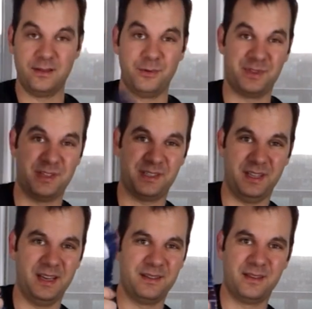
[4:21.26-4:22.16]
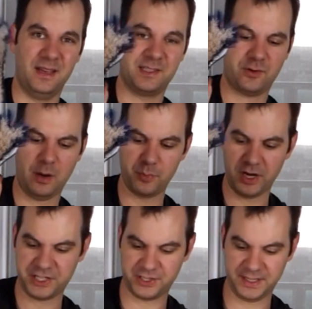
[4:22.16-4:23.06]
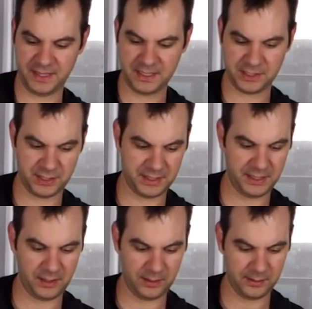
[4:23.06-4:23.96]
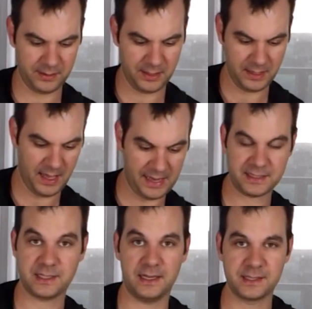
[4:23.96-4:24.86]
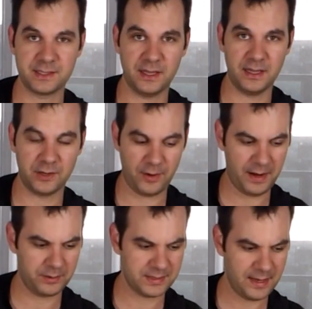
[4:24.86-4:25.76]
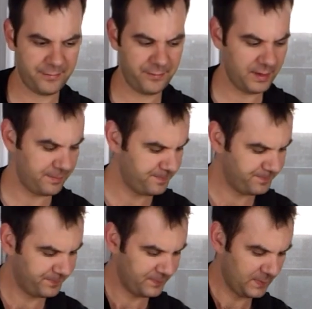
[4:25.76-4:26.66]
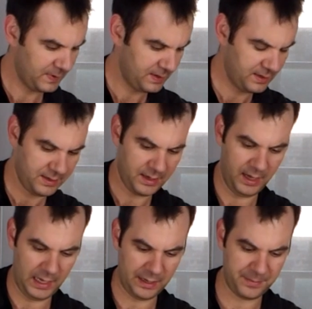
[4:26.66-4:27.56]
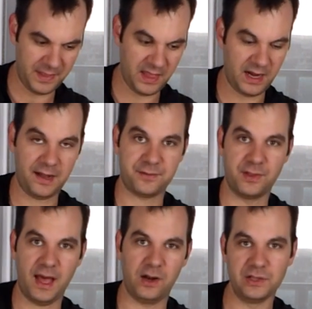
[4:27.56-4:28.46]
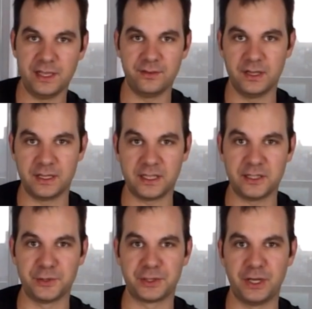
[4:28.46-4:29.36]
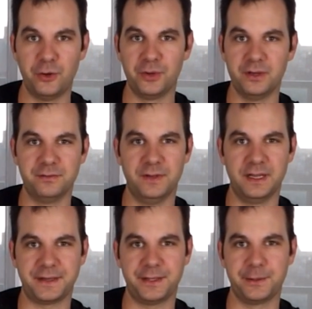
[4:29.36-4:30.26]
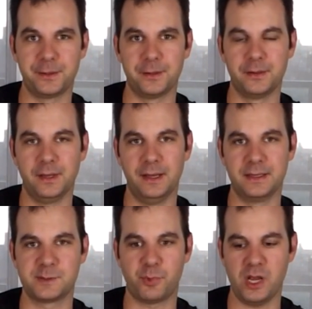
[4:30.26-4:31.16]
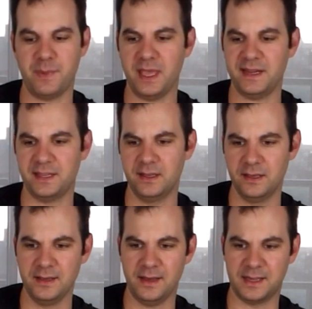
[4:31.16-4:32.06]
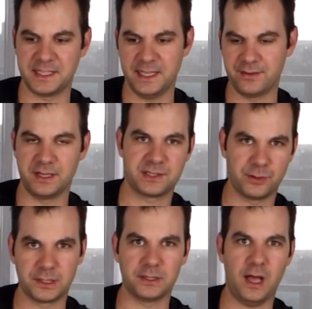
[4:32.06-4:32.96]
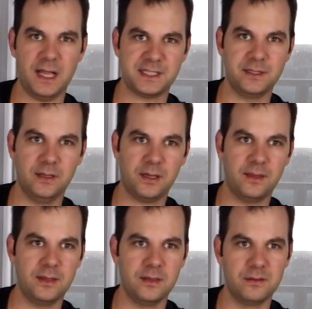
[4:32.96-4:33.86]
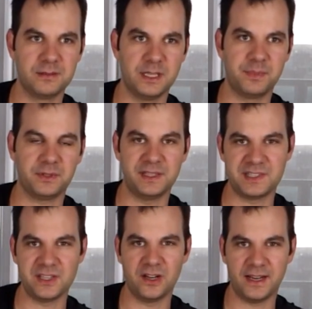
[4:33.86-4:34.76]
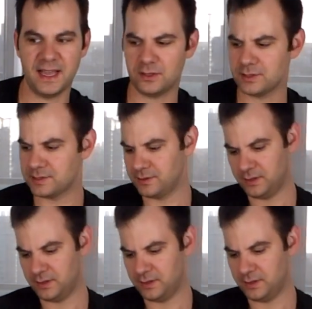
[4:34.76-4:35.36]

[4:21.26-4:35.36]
with just a, a scrub brush like this, just to get all the excess uh, grounds off of it. Um, and then after that, I'll give it a clear coat of uh, clear uh, spray paint uh, to give it a sort of glossy look that you typically see on antlers.